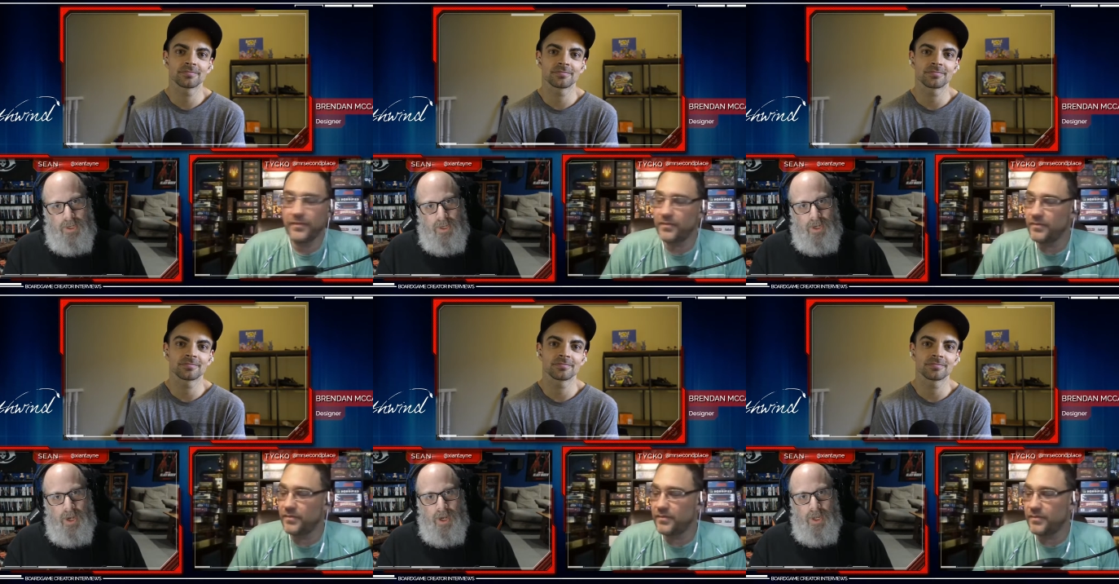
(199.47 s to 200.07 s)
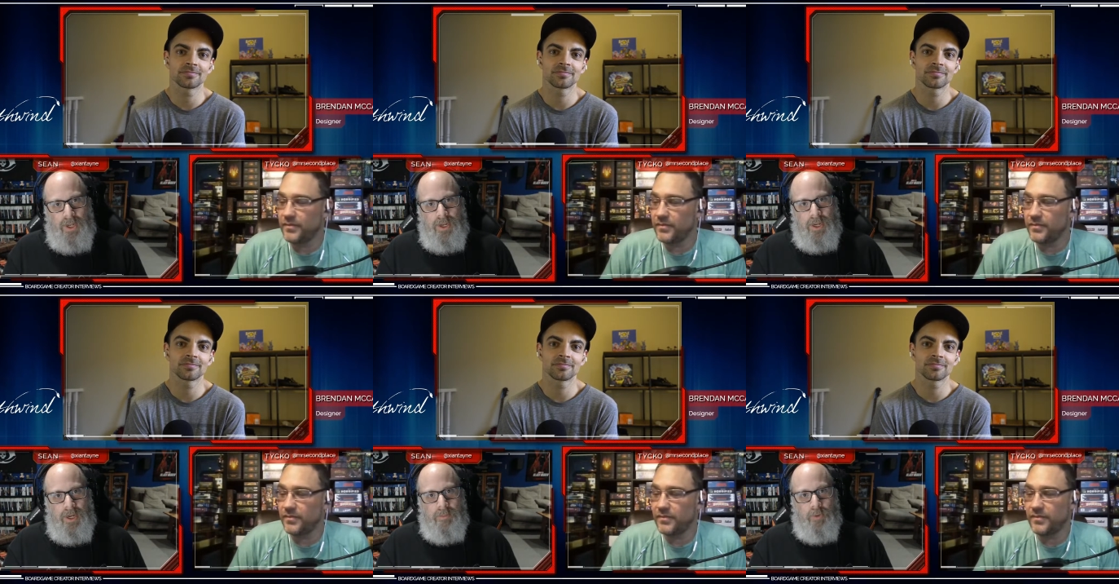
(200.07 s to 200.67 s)
Speaker 1: on uh,
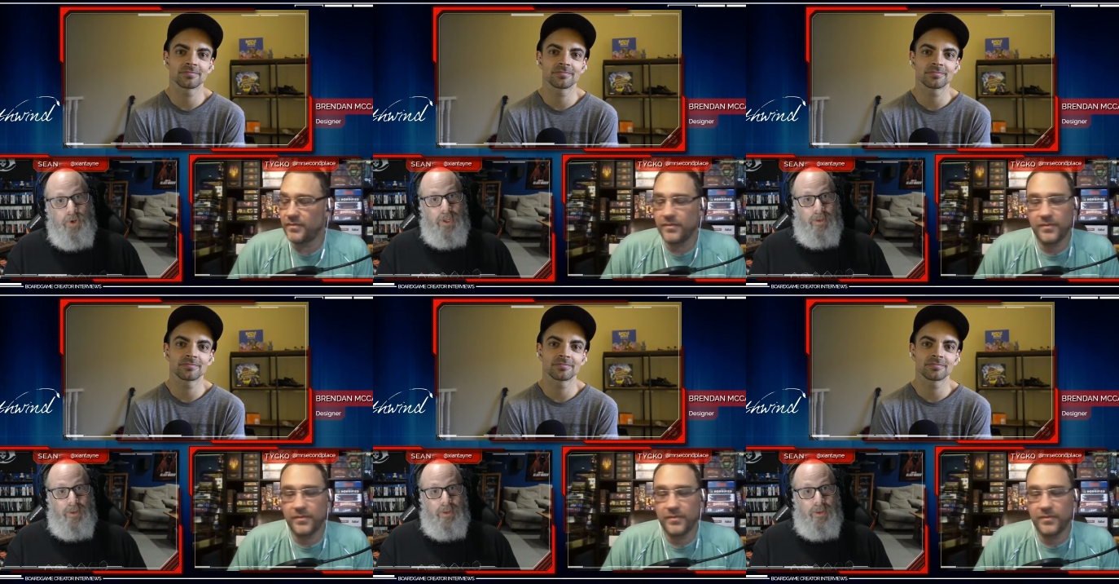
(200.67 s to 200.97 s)
Board Game